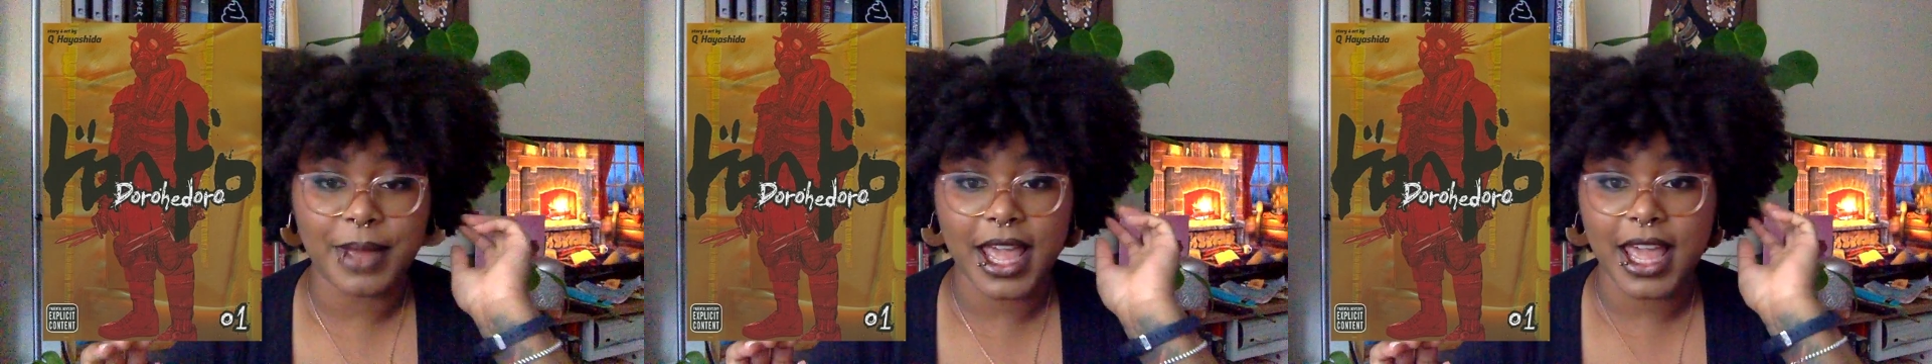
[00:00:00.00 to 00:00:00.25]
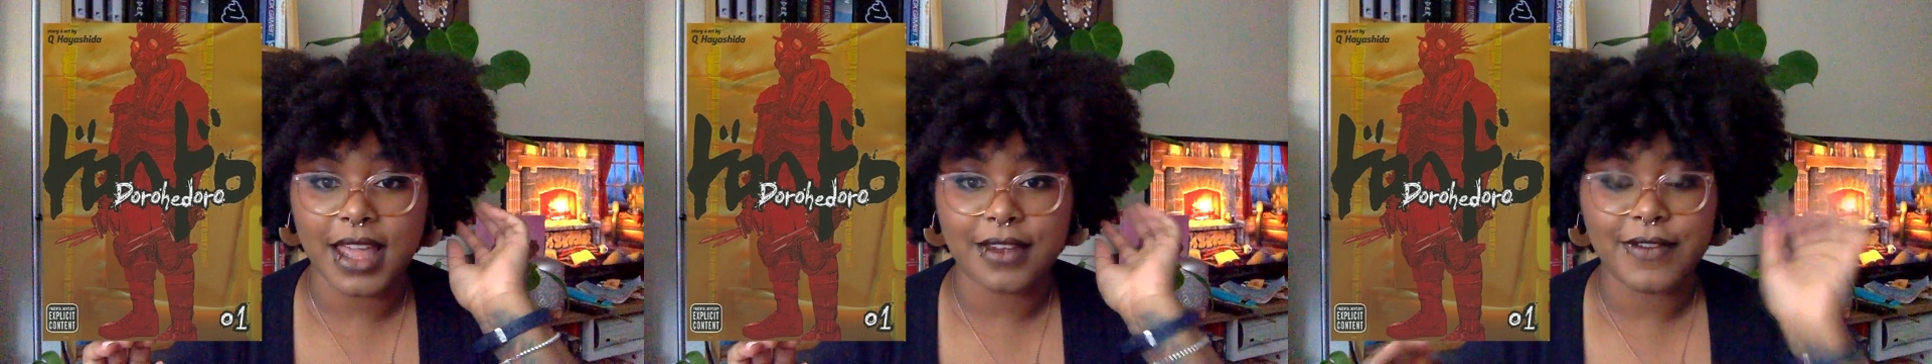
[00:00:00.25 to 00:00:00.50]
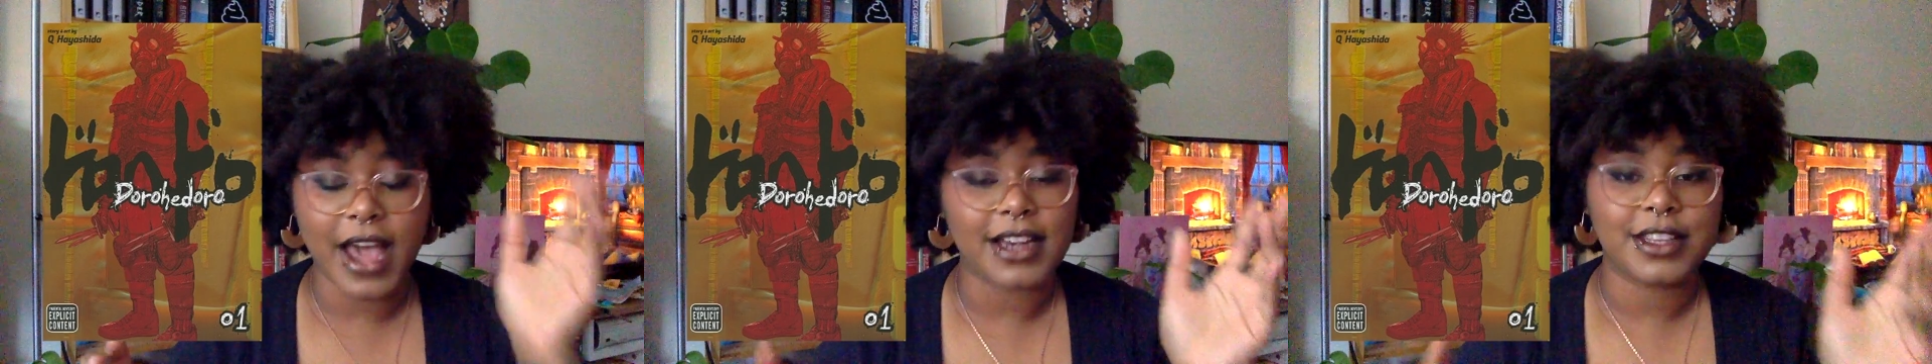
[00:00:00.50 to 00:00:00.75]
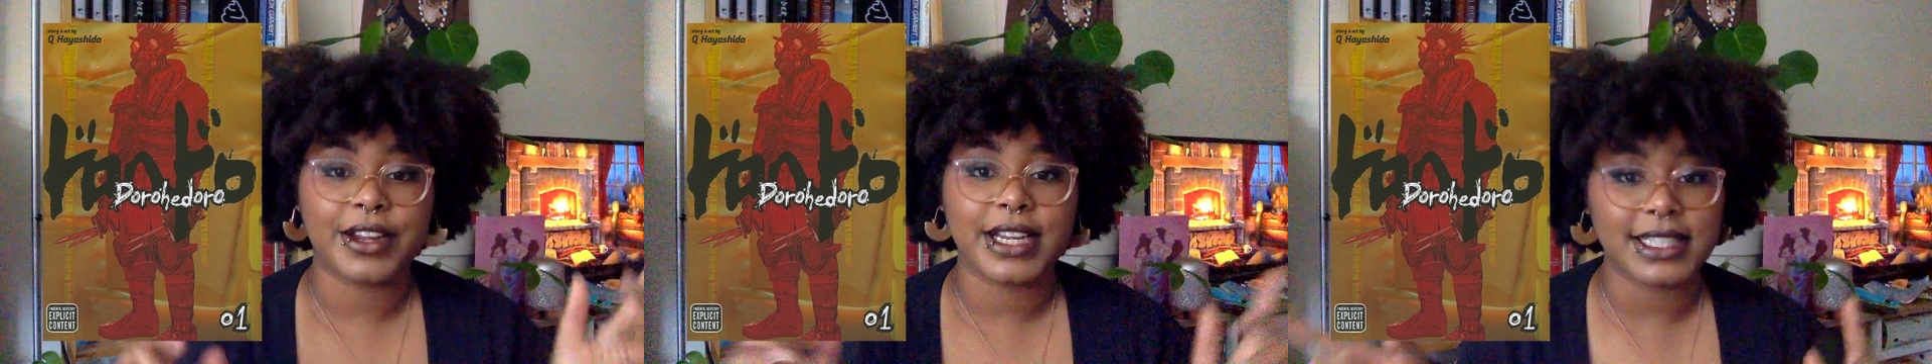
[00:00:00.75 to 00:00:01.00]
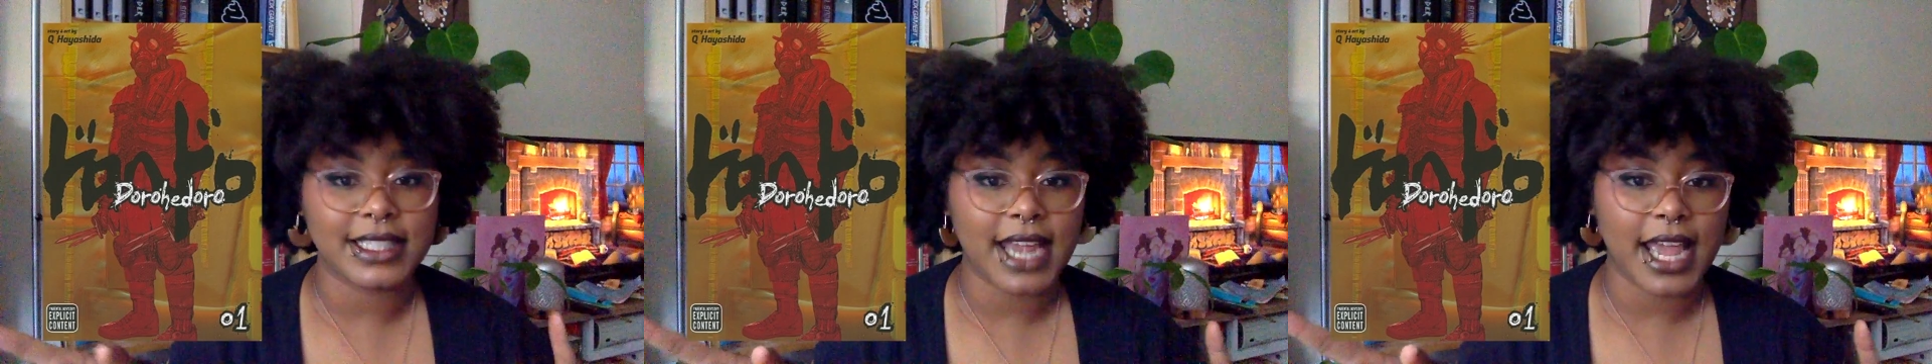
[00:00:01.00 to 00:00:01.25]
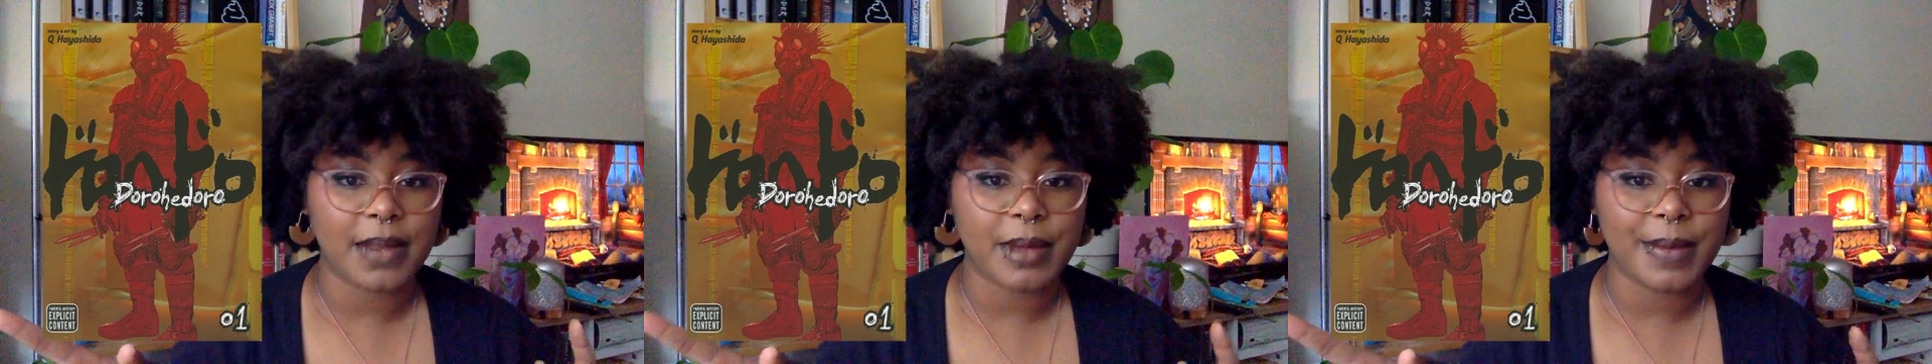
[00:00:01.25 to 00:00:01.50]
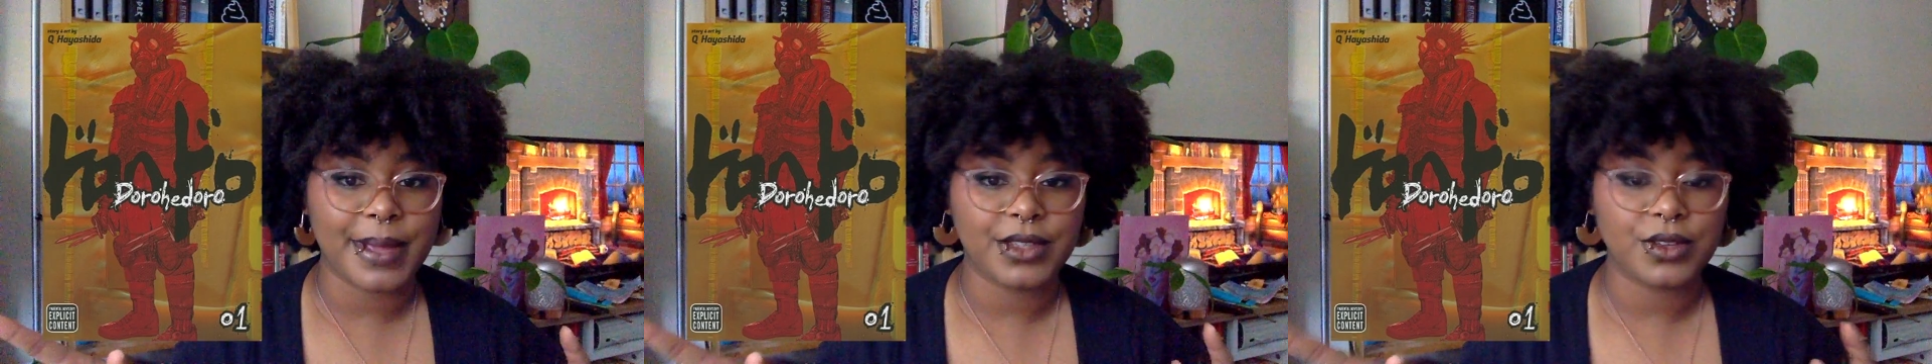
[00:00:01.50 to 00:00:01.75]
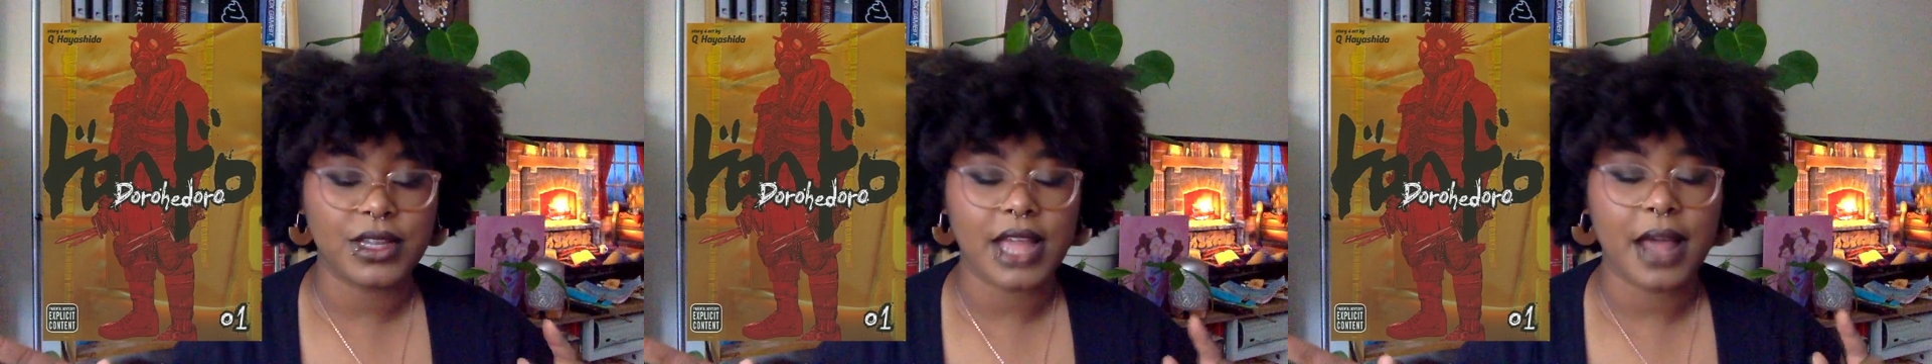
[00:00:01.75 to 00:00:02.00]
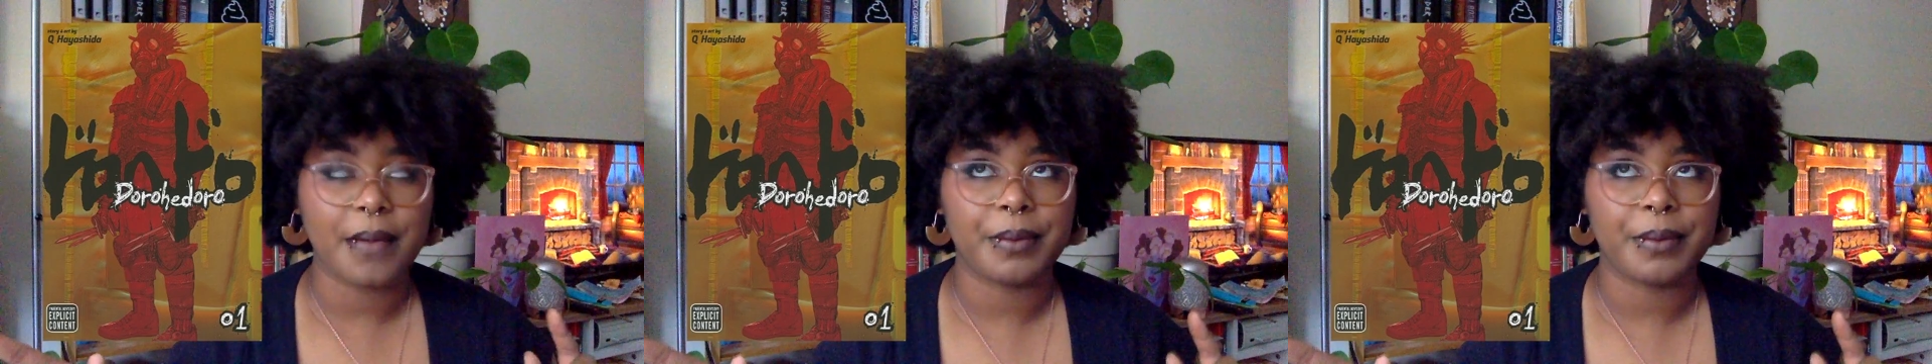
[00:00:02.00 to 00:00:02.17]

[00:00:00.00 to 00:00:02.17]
In fact, there is an anime based on that,